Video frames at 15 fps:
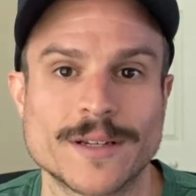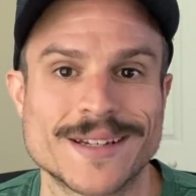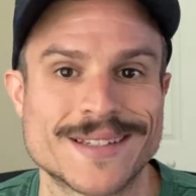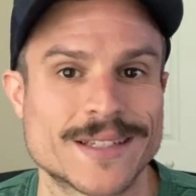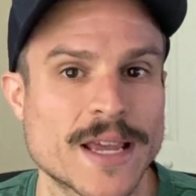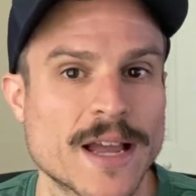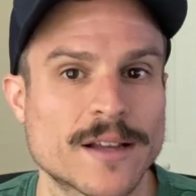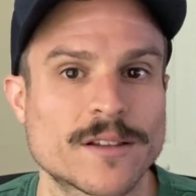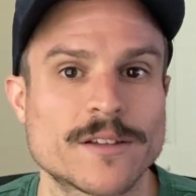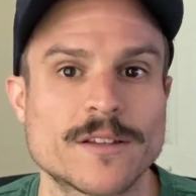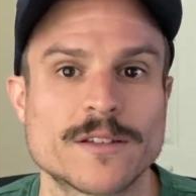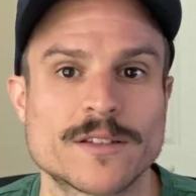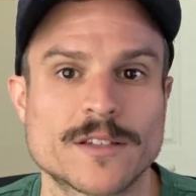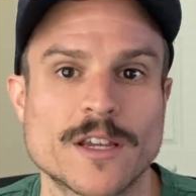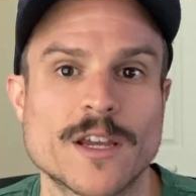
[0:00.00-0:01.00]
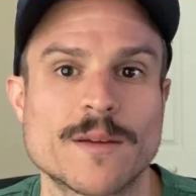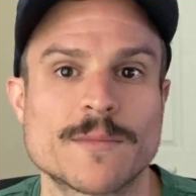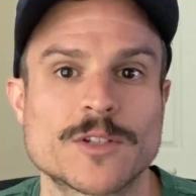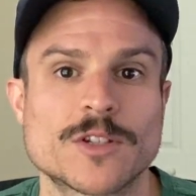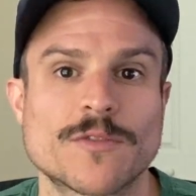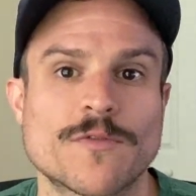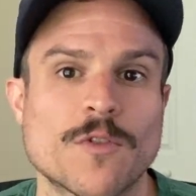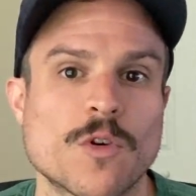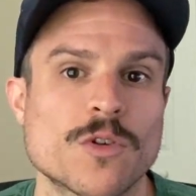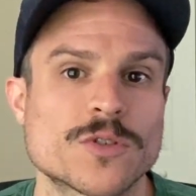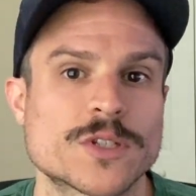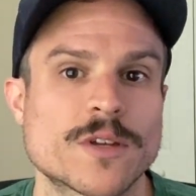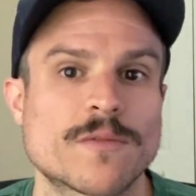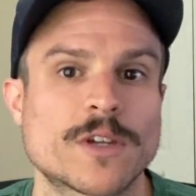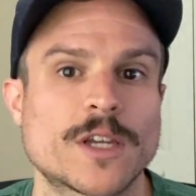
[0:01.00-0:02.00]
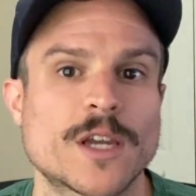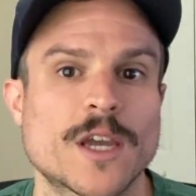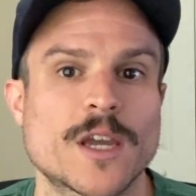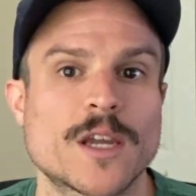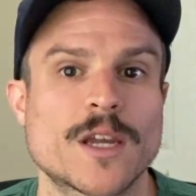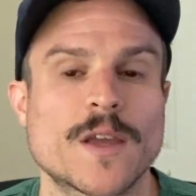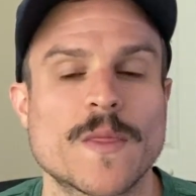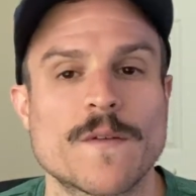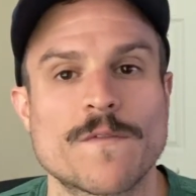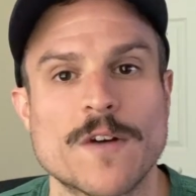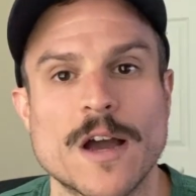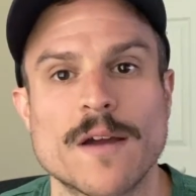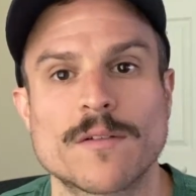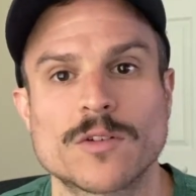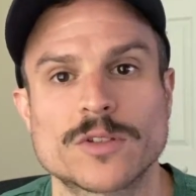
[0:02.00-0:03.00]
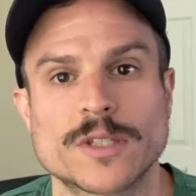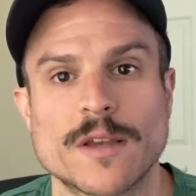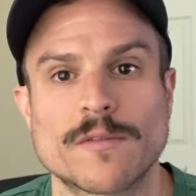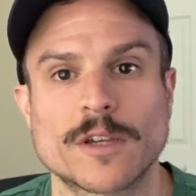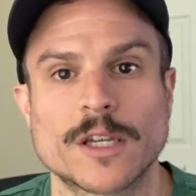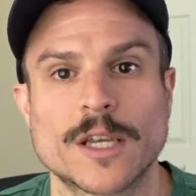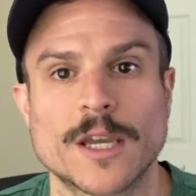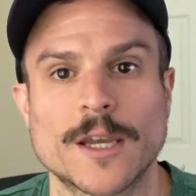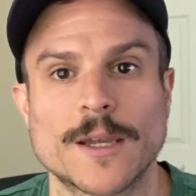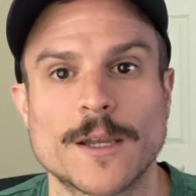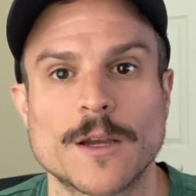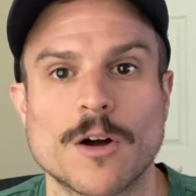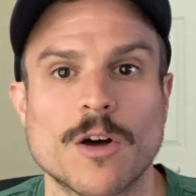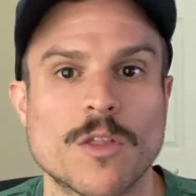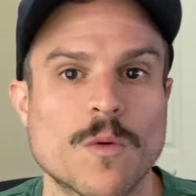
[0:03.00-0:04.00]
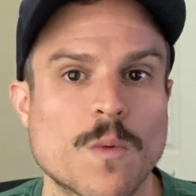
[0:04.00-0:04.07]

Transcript: exactly the same as the 407K and the 507K, all